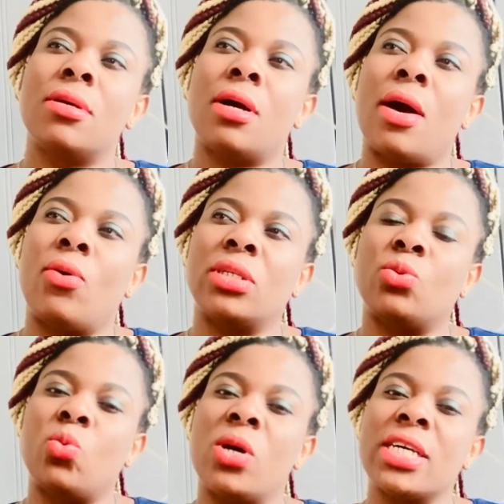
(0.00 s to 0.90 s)
I was
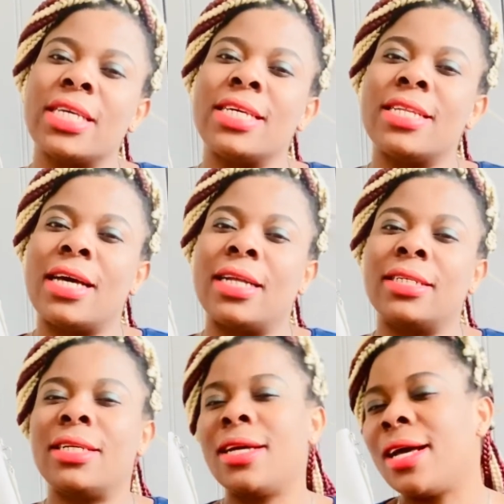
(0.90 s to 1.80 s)
working
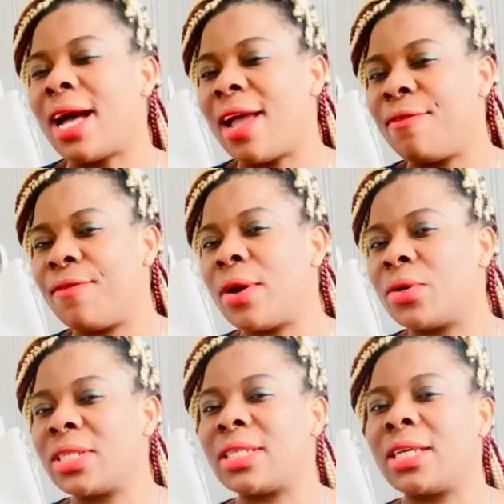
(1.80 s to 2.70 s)
and I
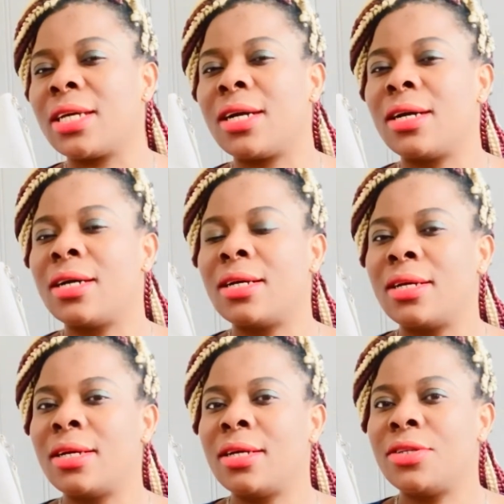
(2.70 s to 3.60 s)
fell sick.
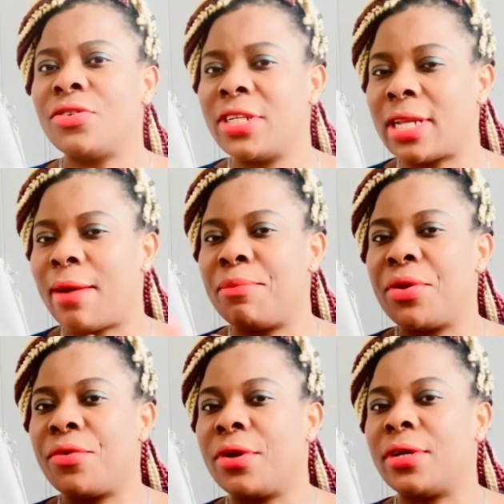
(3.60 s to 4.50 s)
During that
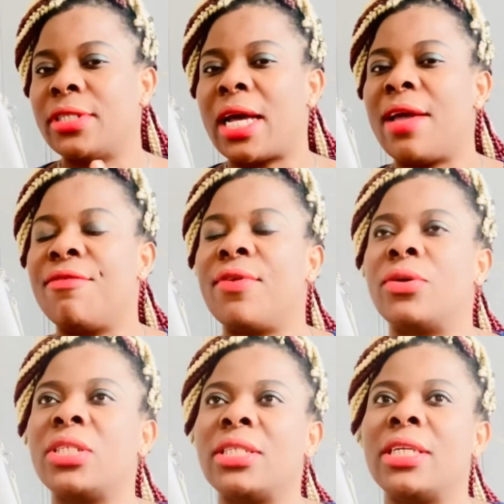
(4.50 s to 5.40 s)
period, I
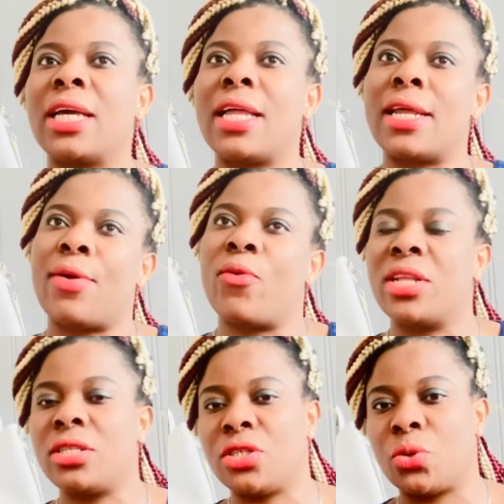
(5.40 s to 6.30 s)
fell sick and I
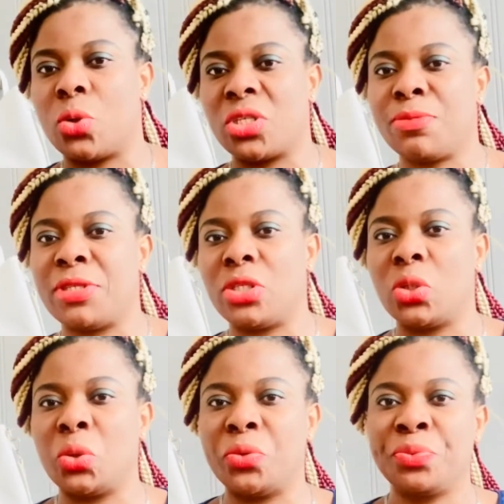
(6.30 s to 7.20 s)
went to the
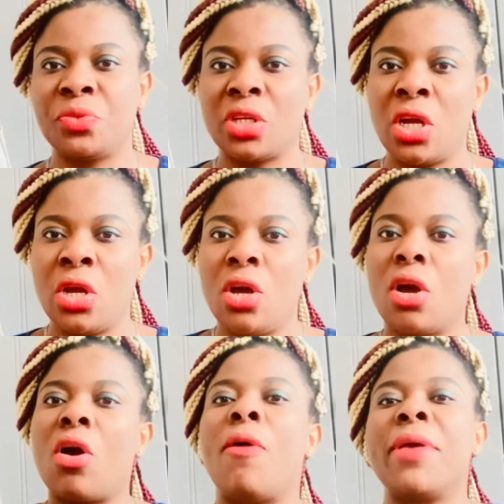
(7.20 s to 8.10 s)
hospital.
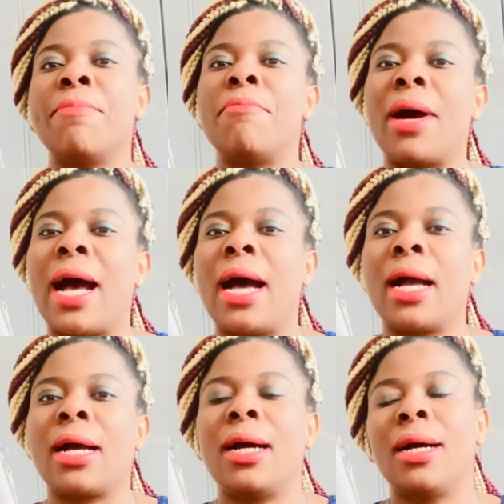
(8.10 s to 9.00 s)
Coming
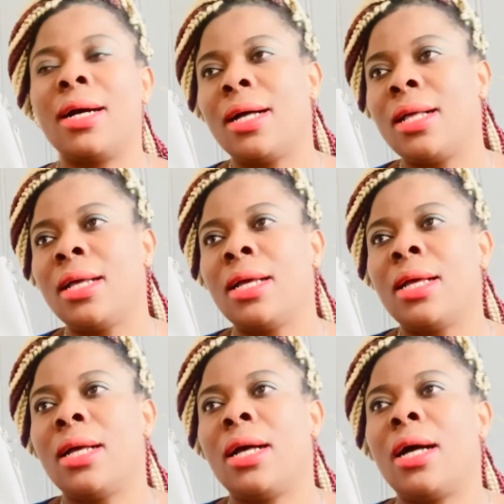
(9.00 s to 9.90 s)
back,
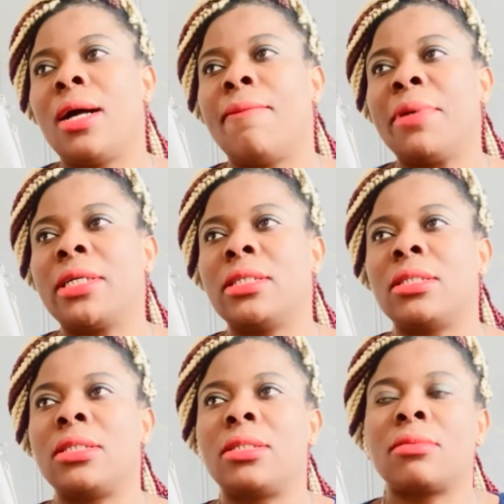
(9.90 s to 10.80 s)

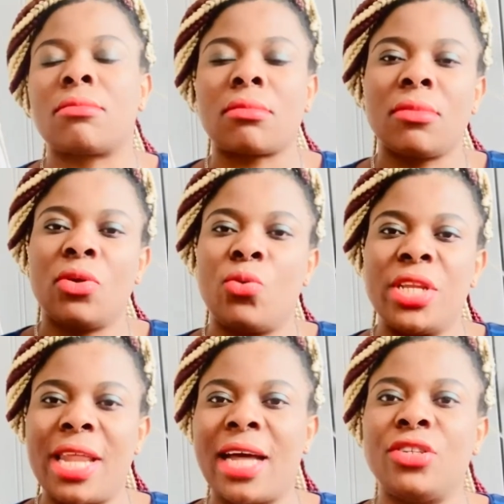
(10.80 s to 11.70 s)
because
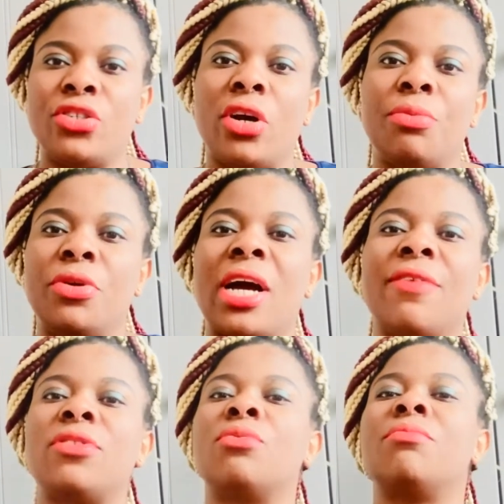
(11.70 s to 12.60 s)
with that job, you
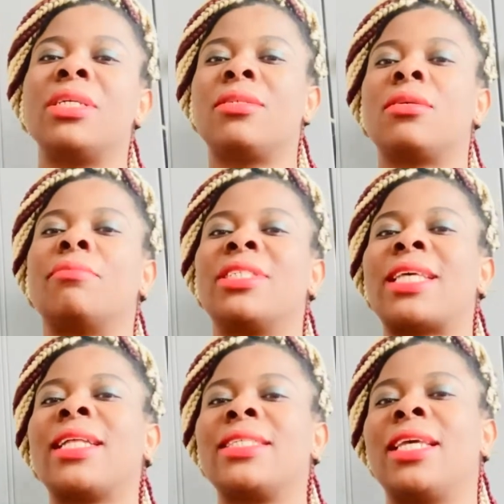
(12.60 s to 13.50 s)
have to meet some
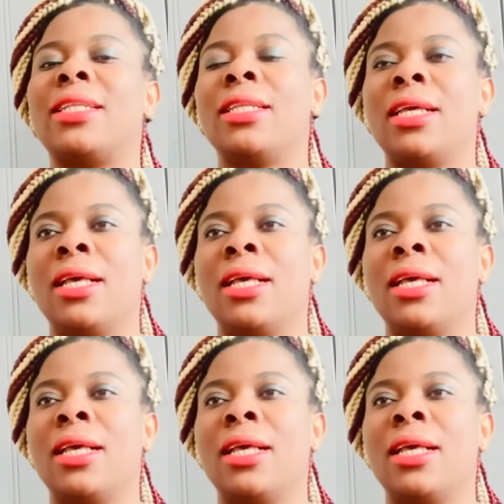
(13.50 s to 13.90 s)
certain,